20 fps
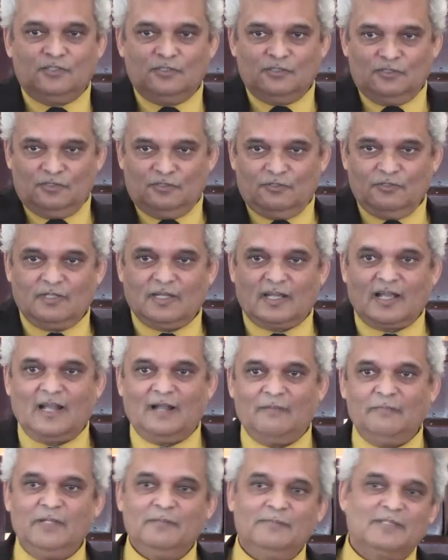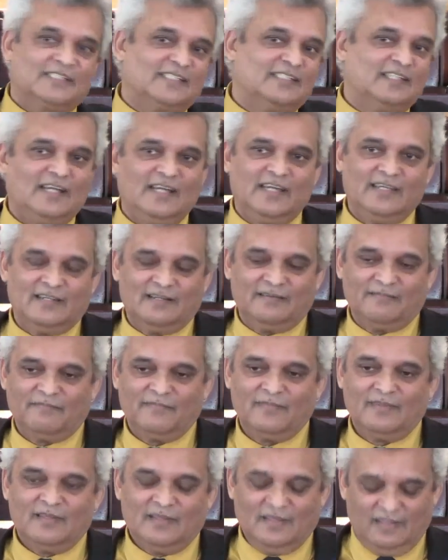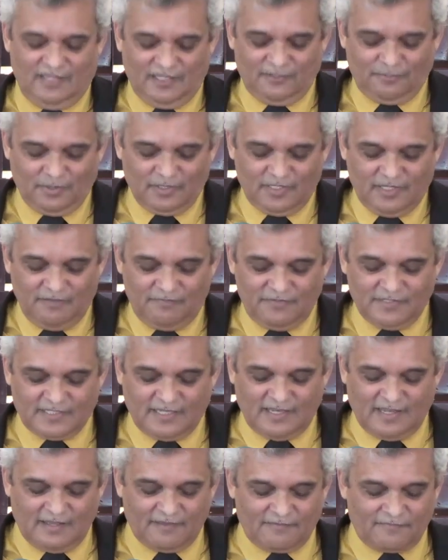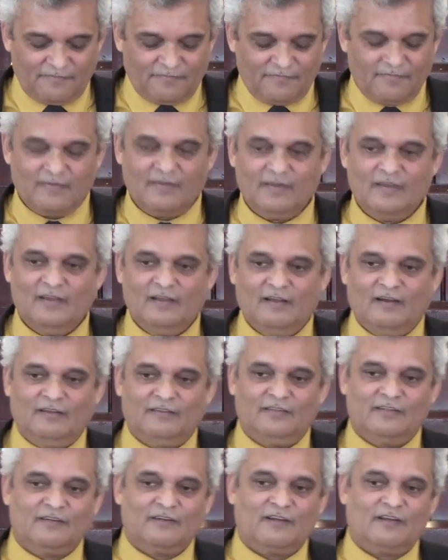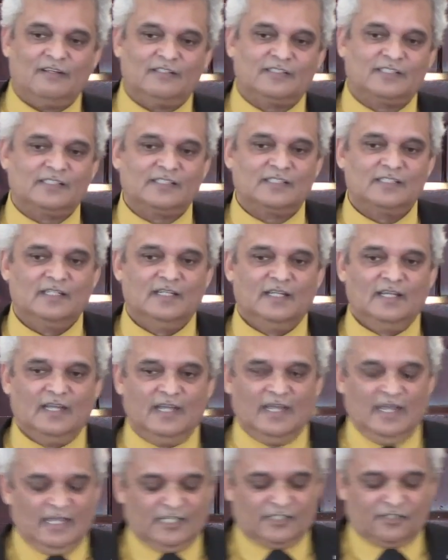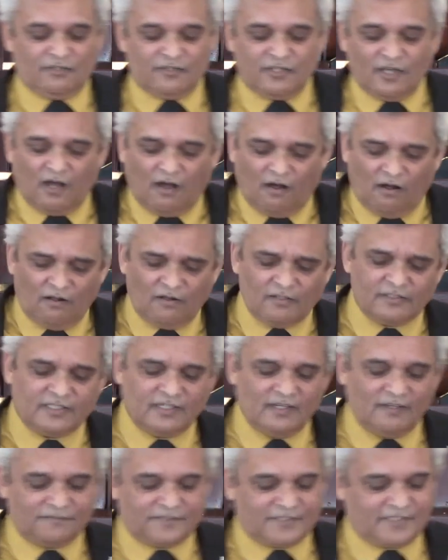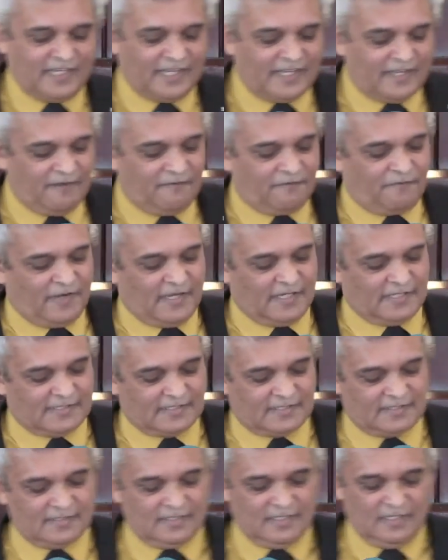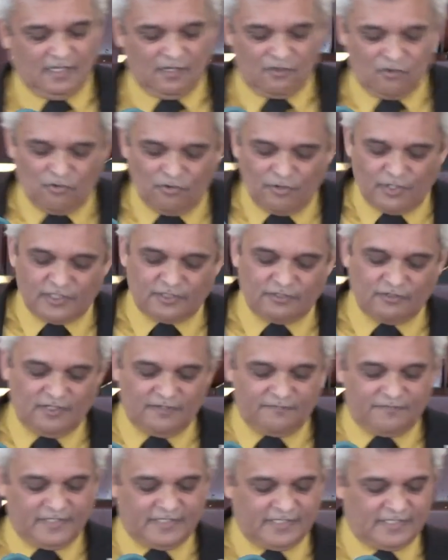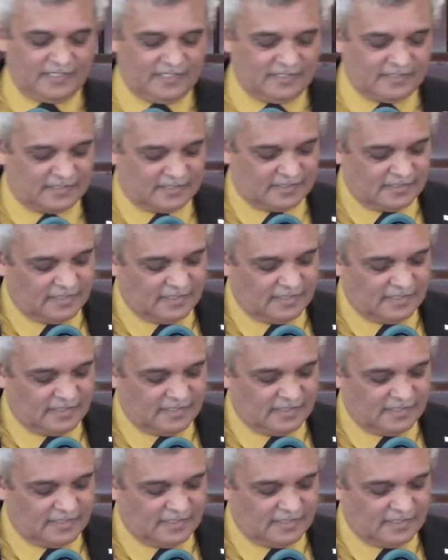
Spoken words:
to the coming Messiah that will give his life on the cross. So the altar of sacrifice, according to Leviticus